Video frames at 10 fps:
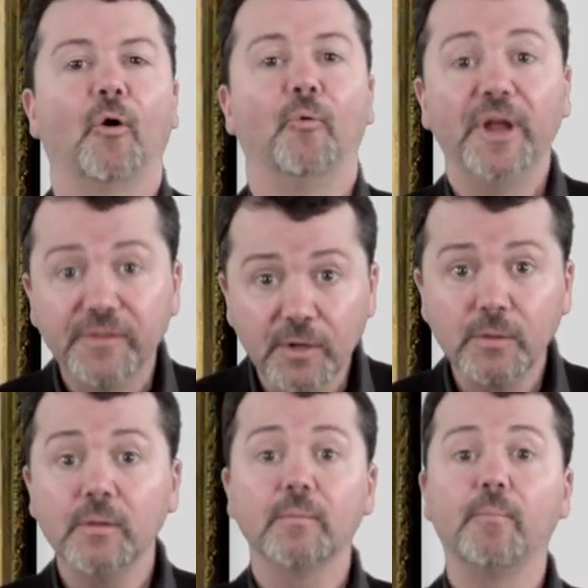
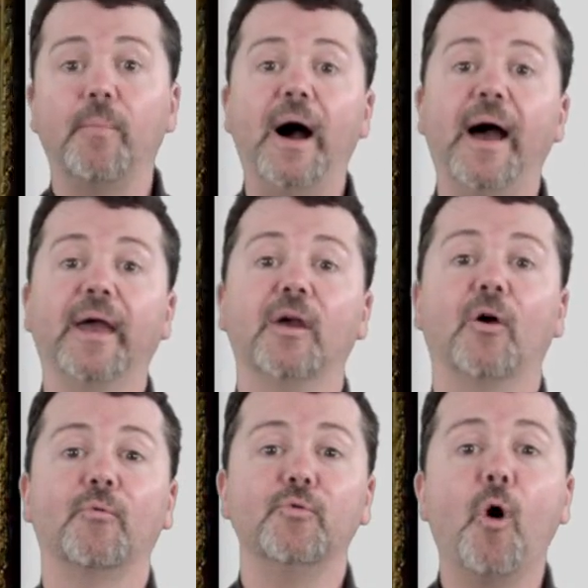written by
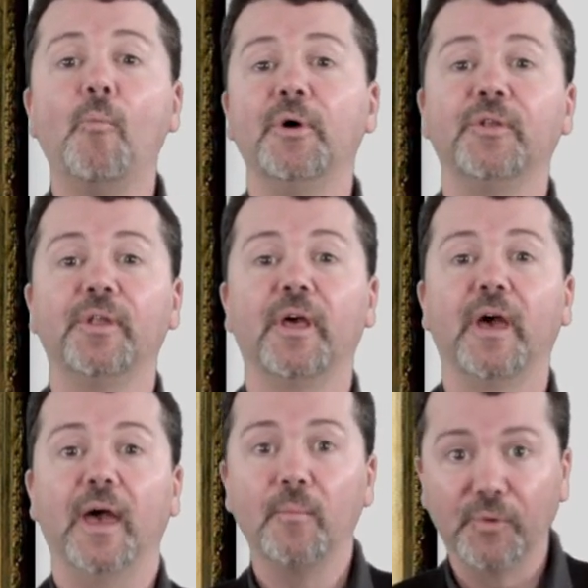Roman
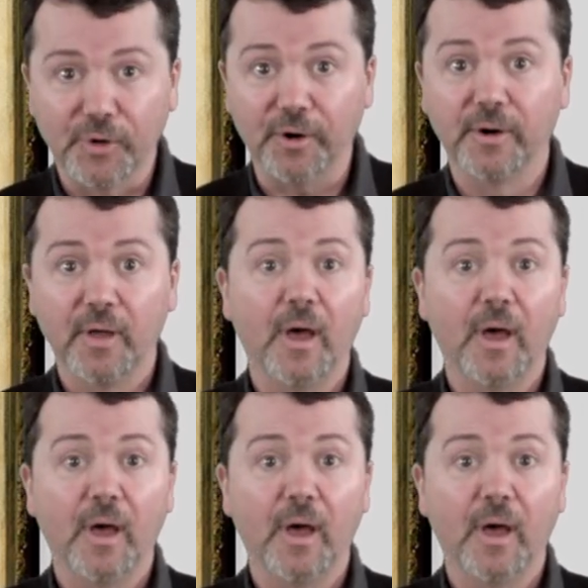Emperor